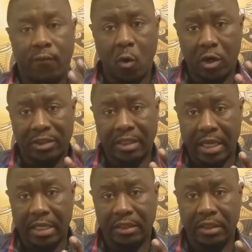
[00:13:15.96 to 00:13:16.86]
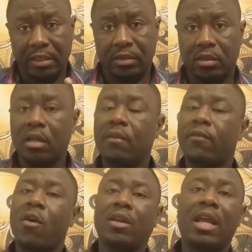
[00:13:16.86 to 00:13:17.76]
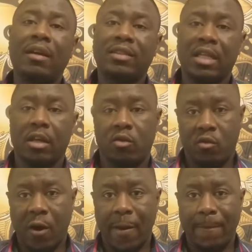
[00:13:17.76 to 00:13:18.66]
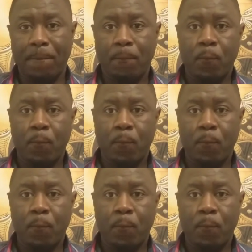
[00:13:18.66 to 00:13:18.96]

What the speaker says: 4 stages of our life cycle, right?